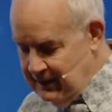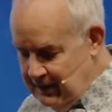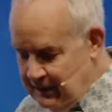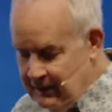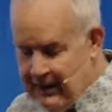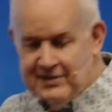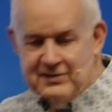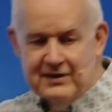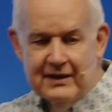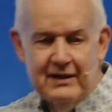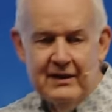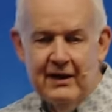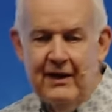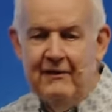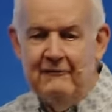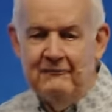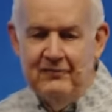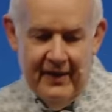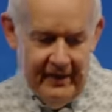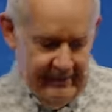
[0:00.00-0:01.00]
I say,
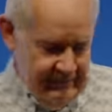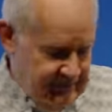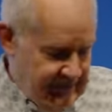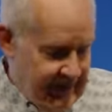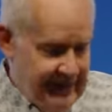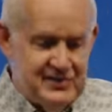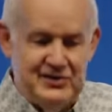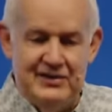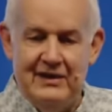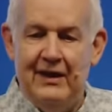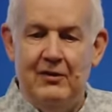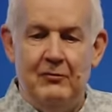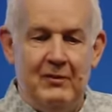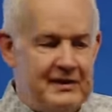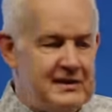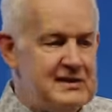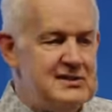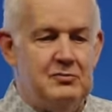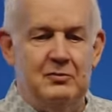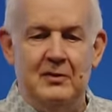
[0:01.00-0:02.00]
come, fine, fine, sit down with
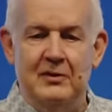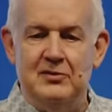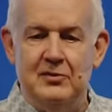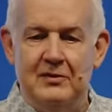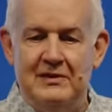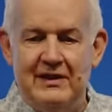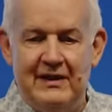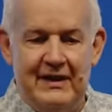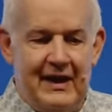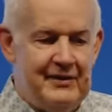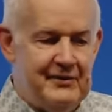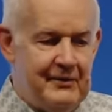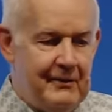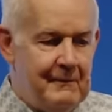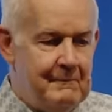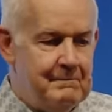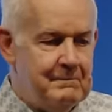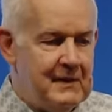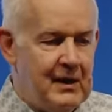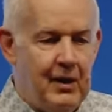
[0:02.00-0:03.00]
us, we'll do it together.
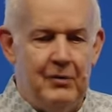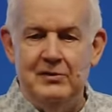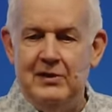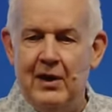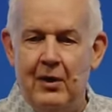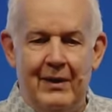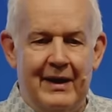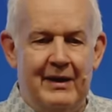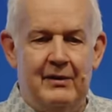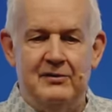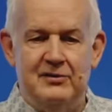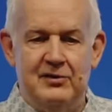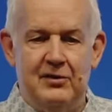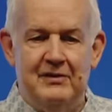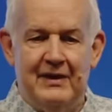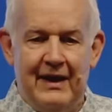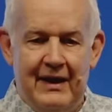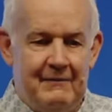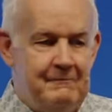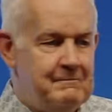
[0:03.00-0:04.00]
Oh, no, I don't do
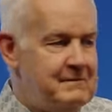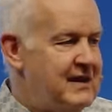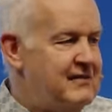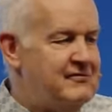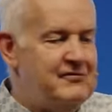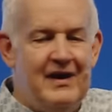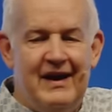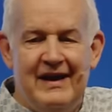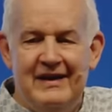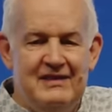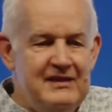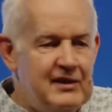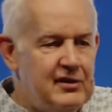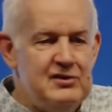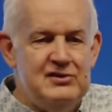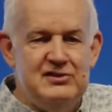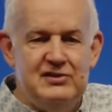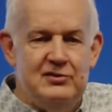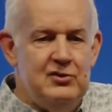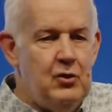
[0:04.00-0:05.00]
that. Fine,
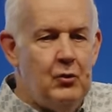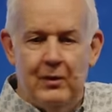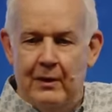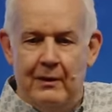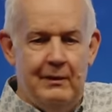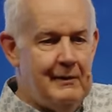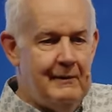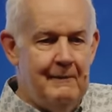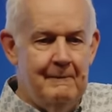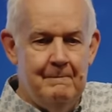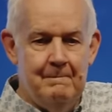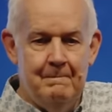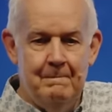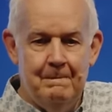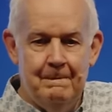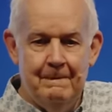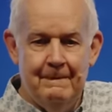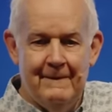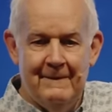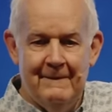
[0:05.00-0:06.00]
there's the door.
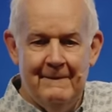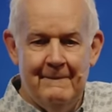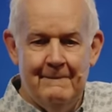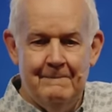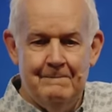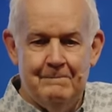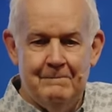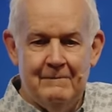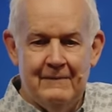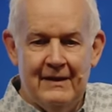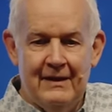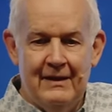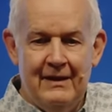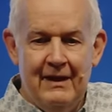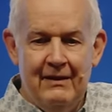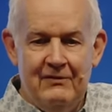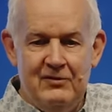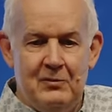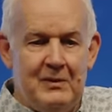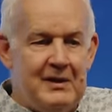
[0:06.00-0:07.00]

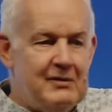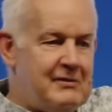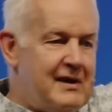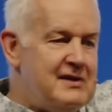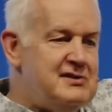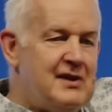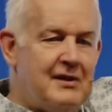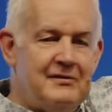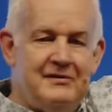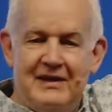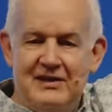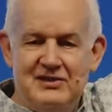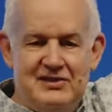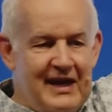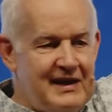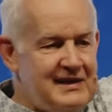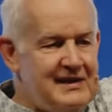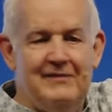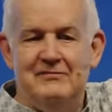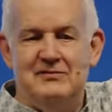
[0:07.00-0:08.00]
You want to run talk to the
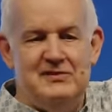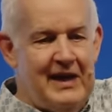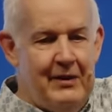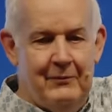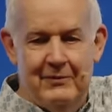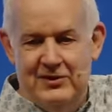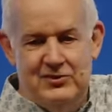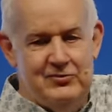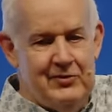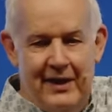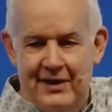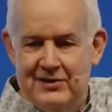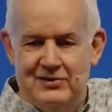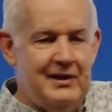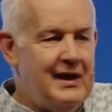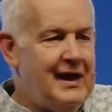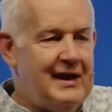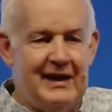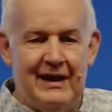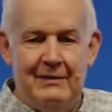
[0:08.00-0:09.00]
executive? Sandwich strategy.
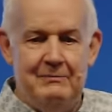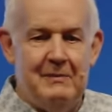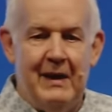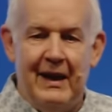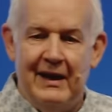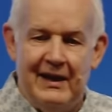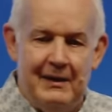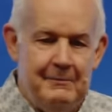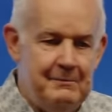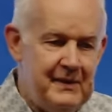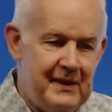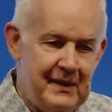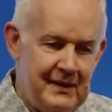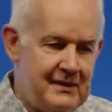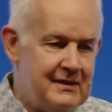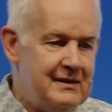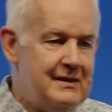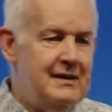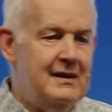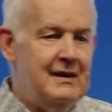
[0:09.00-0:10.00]
I got him, I got him pinned.
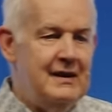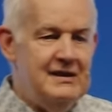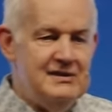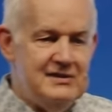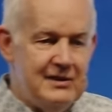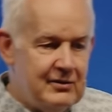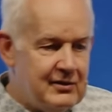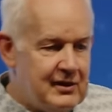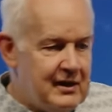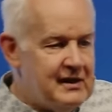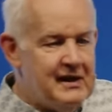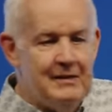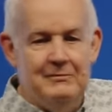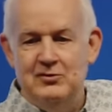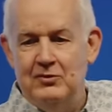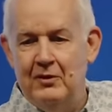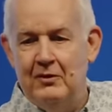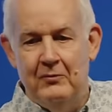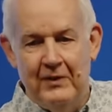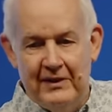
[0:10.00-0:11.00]
He's either going to come
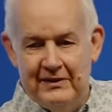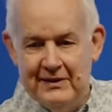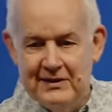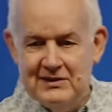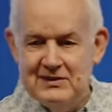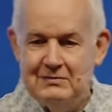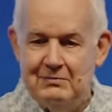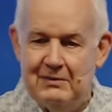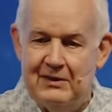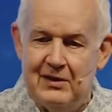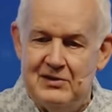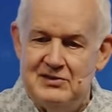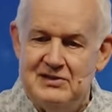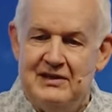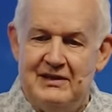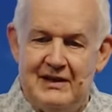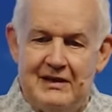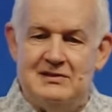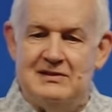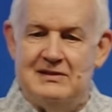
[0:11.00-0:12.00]
do it with us because he
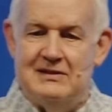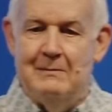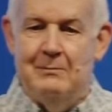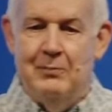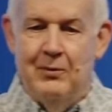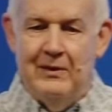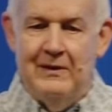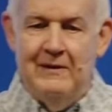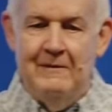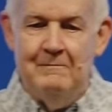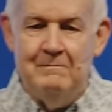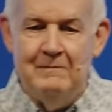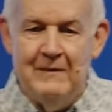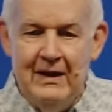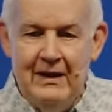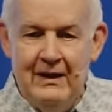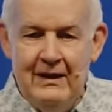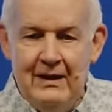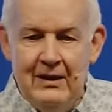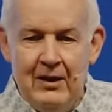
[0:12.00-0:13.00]
thinks it's important,
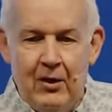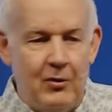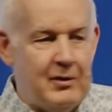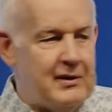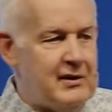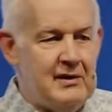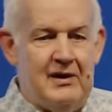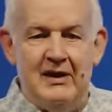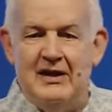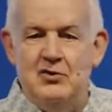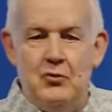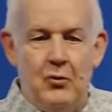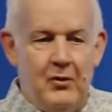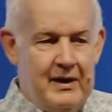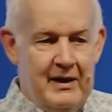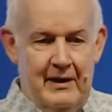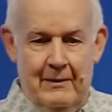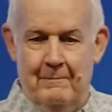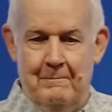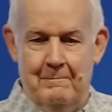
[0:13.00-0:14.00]
or we're going to ignore
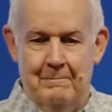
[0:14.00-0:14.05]
him.